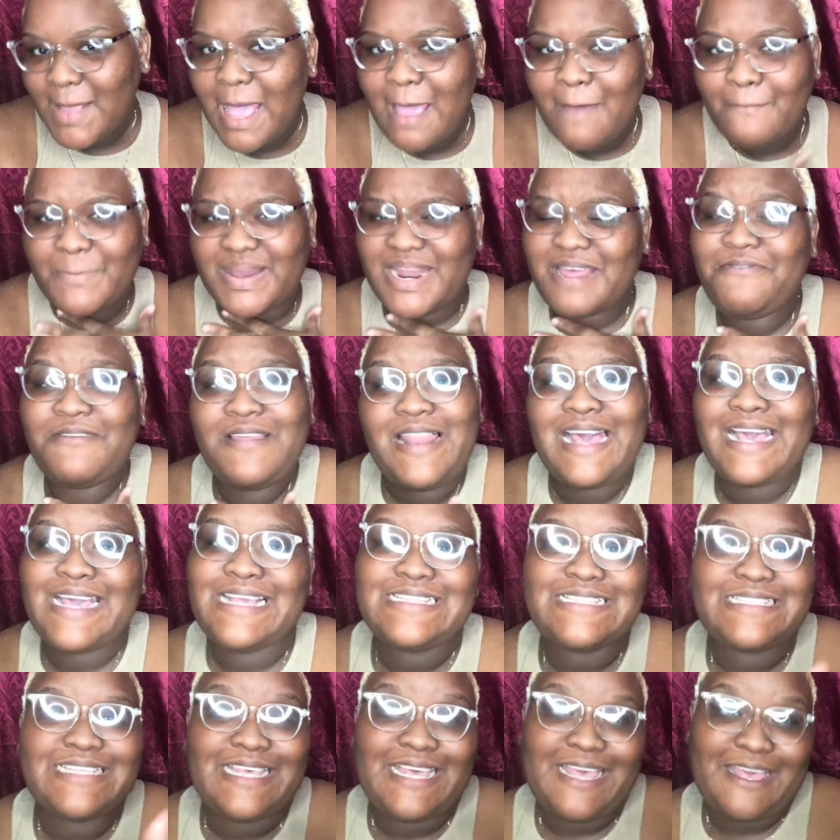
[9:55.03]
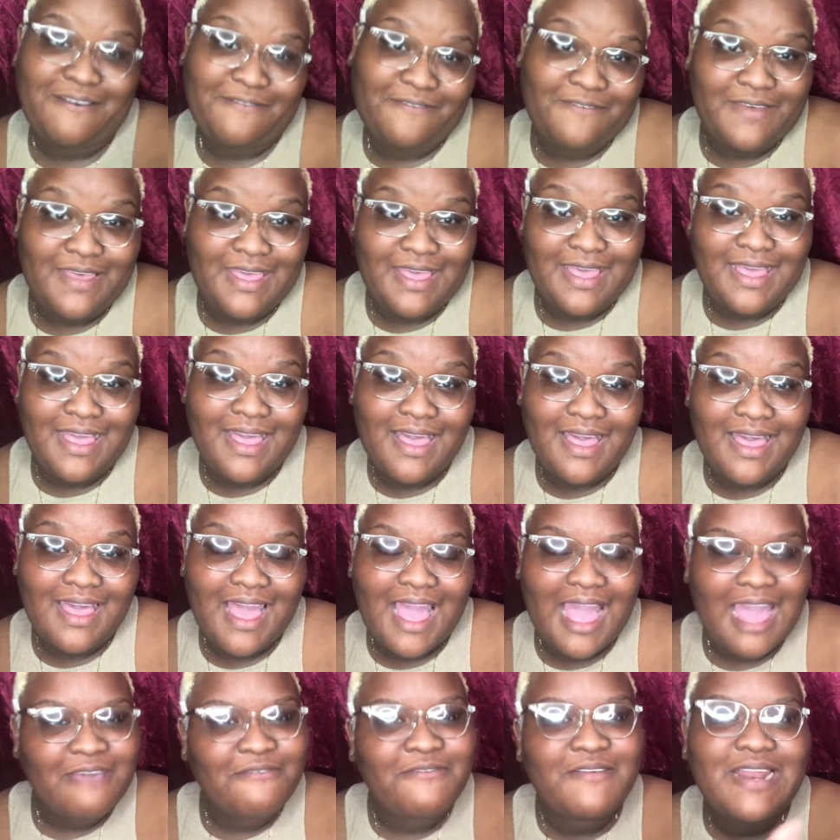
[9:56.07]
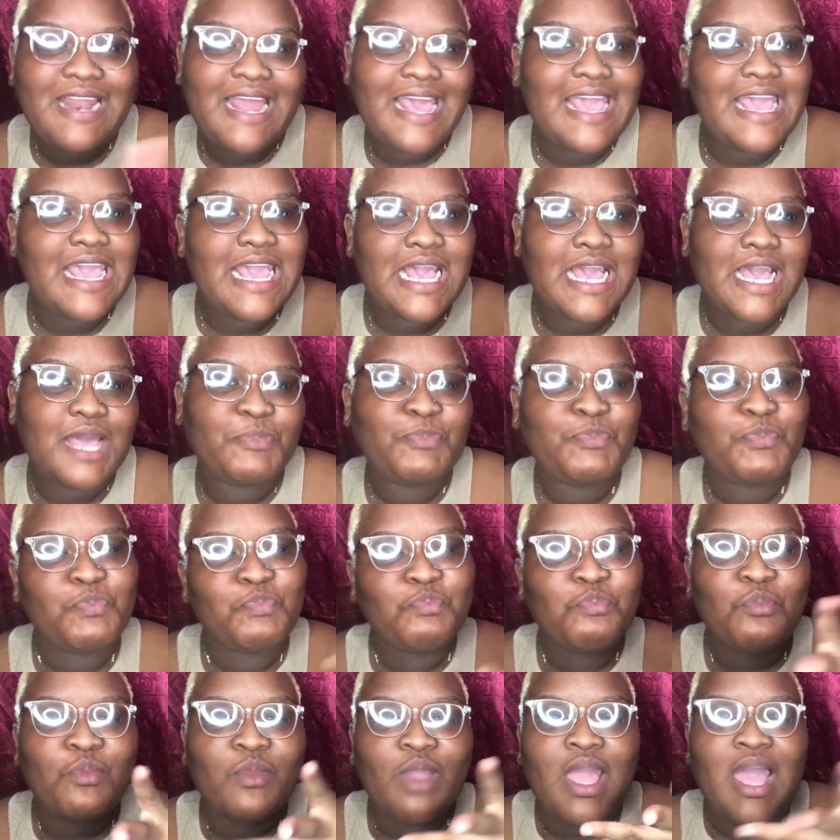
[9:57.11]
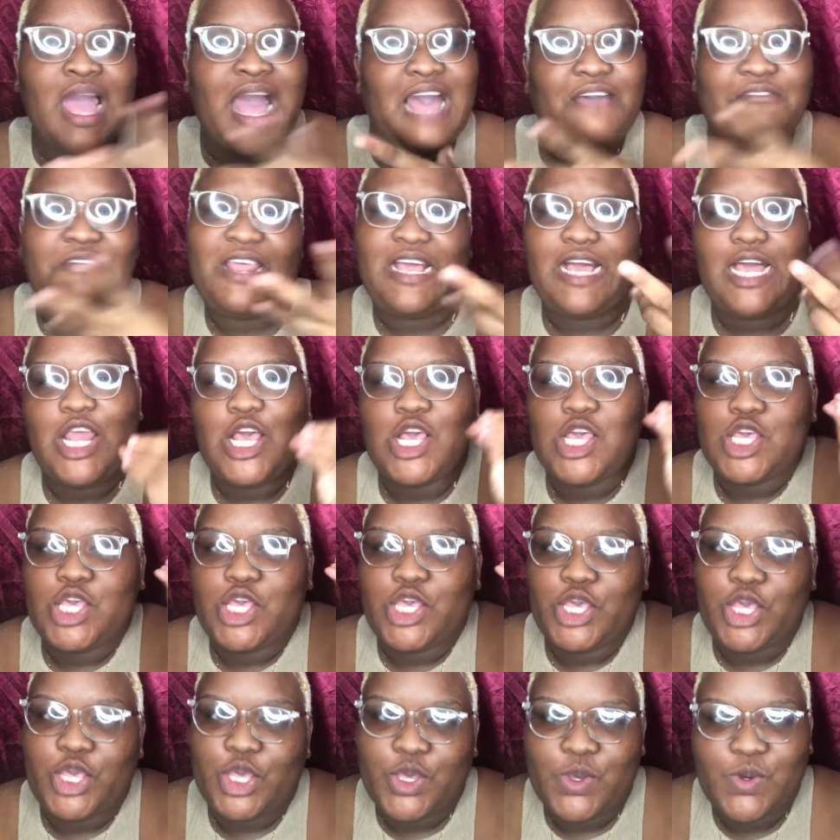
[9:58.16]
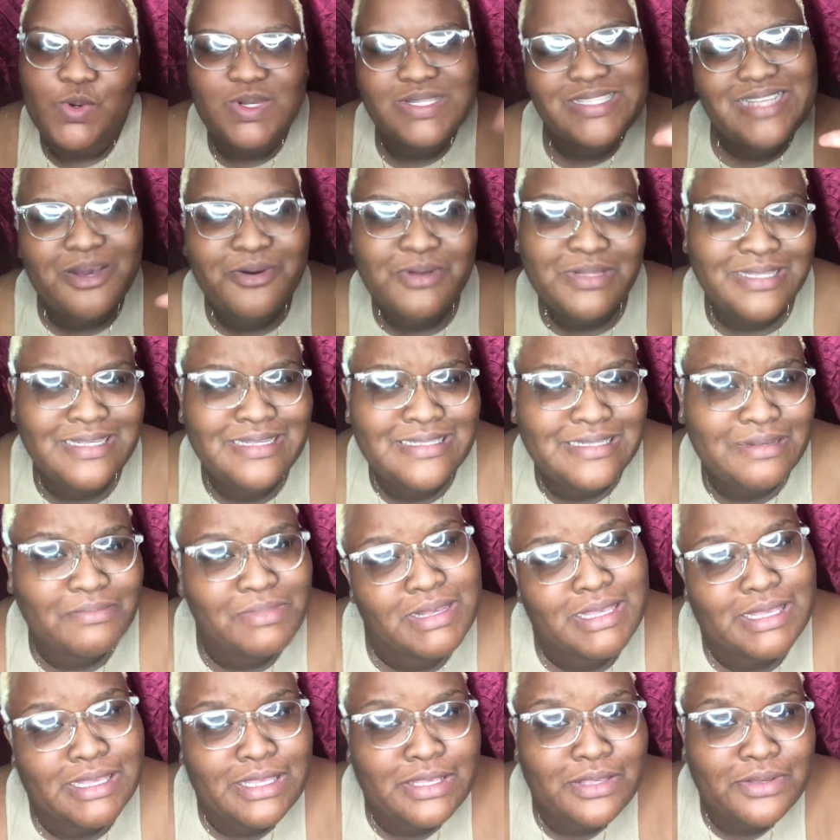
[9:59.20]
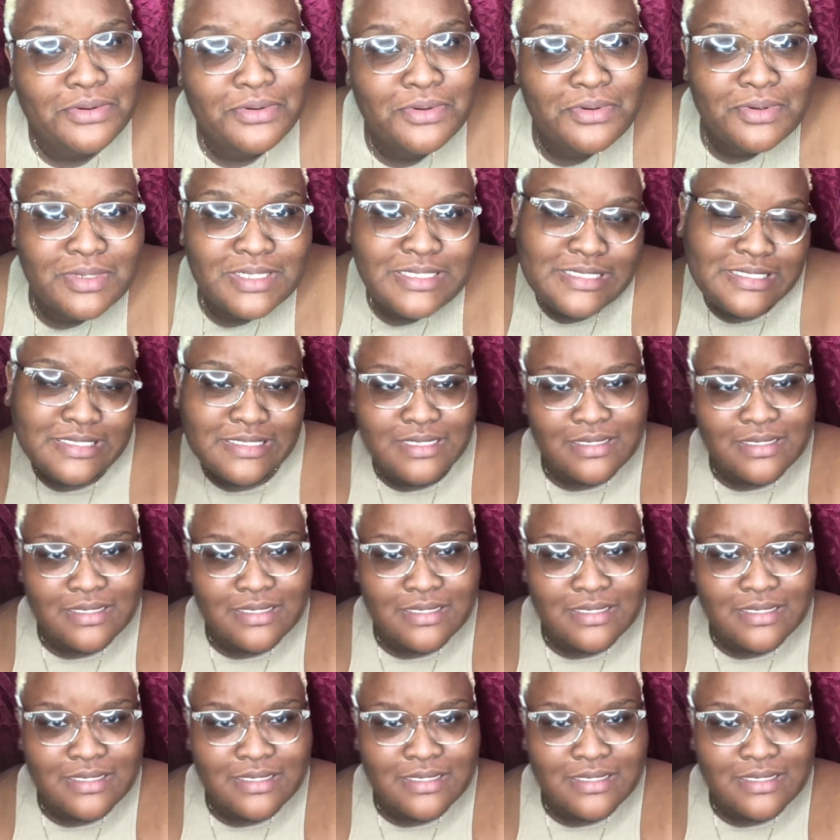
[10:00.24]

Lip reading: But I feel like it's giving. I feel like I look cute. What's a good thing? Some cute.